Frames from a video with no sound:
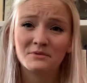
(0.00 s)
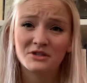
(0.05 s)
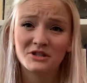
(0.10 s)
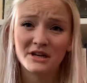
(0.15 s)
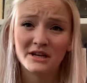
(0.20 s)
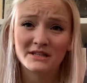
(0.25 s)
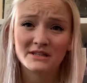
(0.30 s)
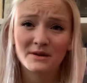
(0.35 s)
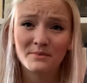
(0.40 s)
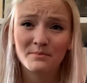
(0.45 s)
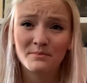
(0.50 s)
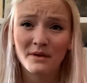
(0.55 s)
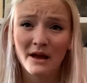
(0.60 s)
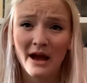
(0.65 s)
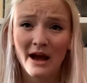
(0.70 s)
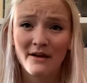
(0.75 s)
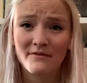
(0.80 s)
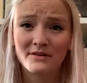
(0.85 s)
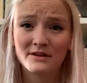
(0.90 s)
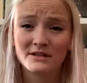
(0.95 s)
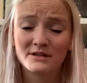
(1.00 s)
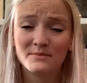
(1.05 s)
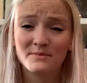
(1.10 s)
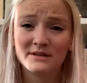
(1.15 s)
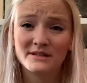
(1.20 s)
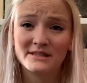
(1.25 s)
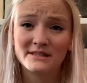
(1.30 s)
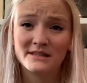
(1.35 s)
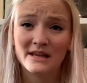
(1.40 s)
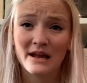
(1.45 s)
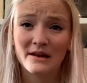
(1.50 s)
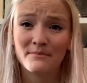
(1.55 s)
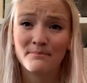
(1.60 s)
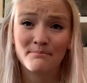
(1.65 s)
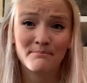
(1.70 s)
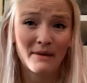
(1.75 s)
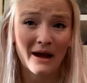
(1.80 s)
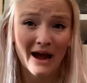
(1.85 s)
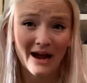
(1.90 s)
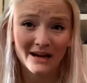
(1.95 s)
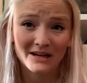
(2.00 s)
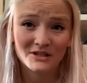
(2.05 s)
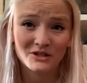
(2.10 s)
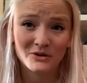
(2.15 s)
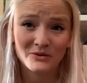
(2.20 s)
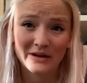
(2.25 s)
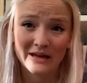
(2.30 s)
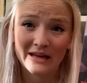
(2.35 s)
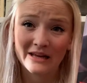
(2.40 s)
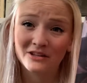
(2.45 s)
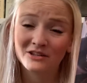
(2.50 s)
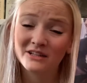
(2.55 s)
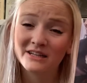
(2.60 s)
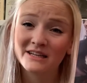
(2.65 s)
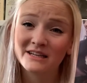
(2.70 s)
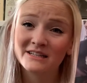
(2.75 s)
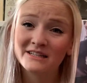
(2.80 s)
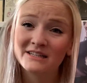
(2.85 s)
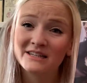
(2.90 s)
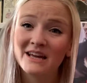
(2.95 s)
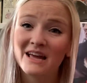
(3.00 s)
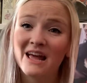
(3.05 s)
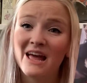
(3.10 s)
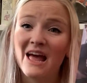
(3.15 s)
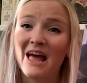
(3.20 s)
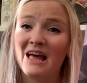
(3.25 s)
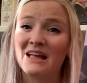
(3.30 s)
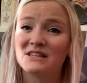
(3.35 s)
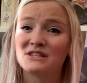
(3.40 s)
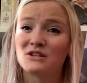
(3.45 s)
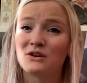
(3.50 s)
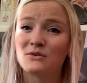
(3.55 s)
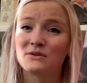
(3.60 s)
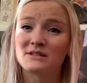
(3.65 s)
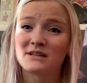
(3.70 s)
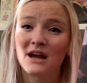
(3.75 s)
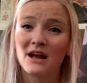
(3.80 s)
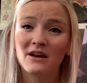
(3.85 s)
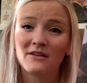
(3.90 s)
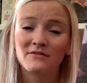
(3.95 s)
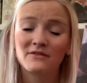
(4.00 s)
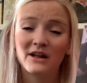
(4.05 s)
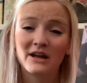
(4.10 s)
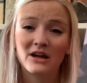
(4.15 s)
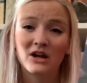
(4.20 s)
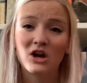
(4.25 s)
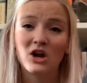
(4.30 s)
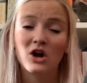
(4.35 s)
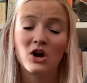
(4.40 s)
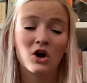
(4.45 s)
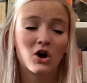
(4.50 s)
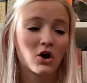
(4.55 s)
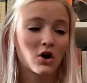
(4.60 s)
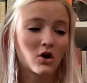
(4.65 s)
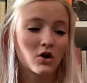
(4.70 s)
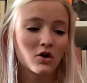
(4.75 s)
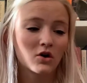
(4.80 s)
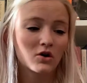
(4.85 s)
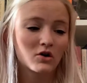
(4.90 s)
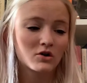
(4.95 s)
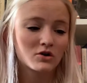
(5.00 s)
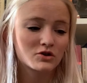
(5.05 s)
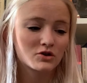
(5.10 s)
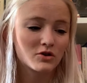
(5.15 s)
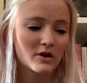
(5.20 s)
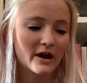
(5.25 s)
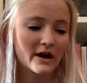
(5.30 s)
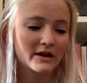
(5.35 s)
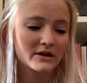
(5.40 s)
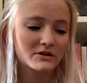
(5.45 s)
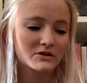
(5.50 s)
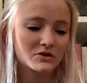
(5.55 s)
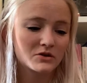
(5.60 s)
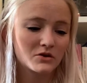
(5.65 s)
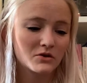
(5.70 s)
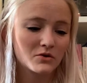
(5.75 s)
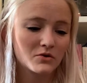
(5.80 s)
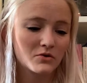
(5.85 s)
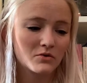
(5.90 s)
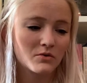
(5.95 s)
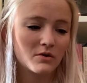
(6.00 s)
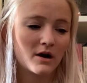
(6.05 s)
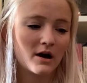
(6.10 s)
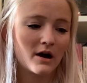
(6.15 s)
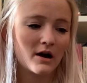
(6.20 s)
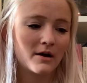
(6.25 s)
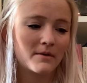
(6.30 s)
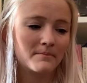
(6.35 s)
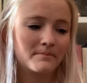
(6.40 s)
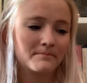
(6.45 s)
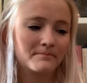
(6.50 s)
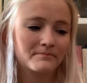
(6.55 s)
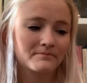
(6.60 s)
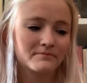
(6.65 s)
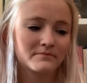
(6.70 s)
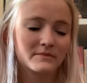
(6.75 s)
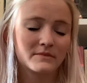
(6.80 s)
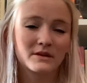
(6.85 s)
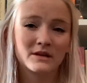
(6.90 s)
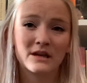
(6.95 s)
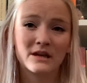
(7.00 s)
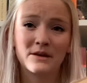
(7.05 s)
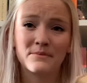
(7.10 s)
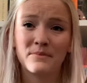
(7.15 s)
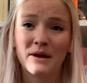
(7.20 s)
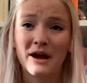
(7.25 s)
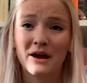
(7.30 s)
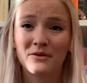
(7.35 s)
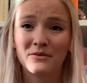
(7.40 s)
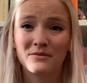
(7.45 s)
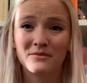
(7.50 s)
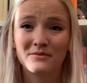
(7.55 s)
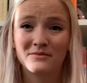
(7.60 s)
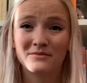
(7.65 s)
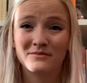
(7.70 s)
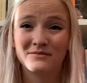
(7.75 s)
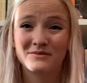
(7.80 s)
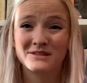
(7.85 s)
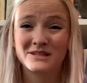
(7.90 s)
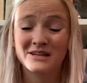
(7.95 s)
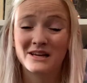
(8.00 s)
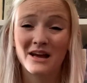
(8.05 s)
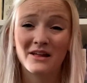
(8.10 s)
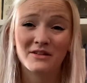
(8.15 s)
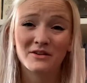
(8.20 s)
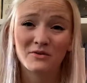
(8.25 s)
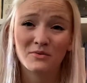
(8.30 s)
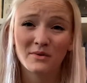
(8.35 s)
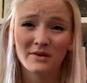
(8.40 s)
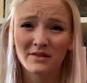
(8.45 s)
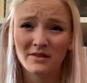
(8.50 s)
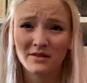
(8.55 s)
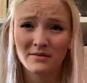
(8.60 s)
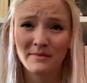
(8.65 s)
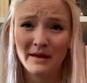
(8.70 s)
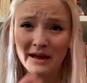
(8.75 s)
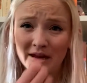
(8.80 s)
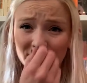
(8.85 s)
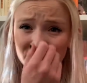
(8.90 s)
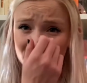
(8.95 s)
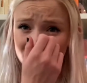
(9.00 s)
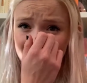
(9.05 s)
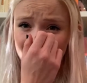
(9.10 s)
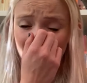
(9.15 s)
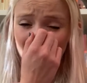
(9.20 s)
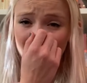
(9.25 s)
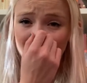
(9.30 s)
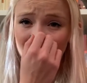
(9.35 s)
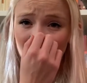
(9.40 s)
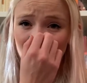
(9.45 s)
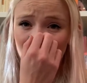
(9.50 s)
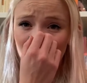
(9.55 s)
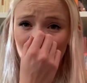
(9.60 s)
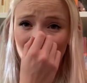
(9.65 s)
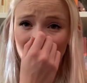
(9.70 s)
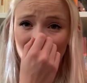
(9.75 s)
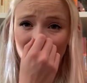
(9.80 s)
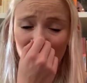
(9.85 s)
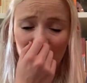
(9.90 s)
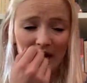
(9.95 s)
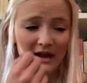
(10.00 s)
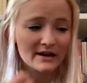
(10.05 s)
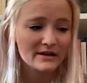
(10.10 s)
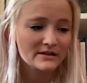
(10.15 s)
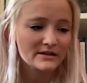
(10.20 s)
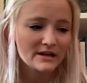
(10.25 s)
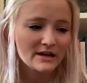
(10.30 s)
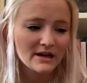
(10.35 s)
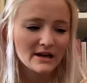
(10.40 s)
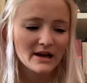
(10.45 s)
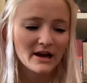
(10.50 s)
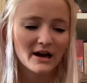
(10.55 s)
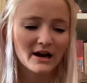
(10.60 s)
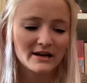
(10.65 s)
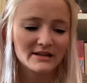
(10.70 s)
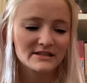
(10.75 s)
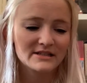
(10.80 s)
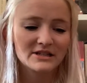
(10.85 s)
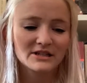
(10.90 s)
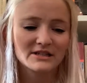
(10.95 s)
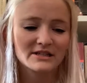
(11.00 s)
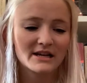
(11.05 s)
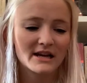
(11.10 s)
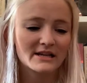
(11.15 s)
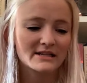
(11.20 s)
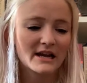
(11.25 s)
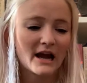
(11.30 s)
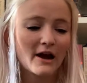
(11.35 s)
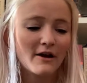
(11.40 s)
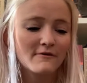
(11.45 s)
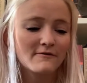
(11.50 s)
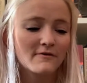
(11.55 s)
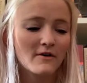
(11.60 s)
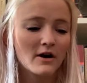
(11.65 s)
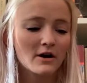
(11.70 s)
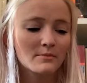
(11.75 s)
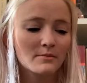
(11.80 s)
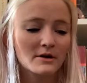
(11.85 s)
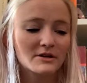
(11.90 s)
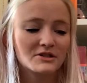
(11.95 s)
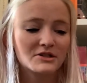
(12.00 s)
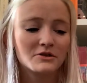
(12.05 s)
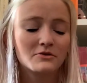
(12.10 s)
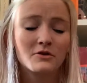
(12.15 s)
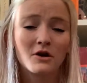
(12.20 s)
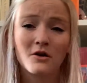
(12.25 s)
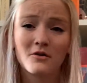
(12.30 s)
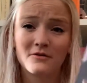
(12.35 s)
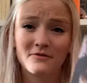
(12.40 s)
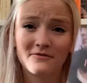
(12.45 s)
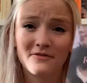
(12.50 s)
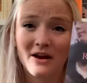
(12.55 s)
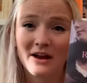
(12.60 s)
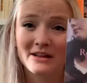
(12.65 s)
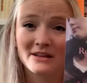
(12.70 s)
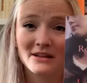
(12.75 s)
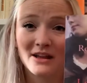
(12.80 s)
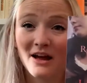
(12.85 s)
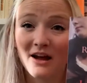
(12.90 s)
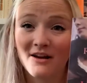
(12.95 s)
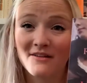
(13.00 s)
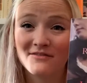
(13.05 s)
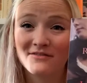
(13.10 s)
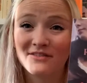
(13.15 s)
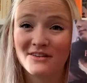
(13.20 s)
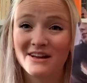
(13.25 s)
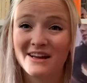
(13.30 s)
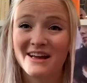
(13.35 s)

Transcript: She ends up having to be sent back to England. And so it's kind of like her trying to get back together with the man she fell in love with. And it just says, how far must you go to find love?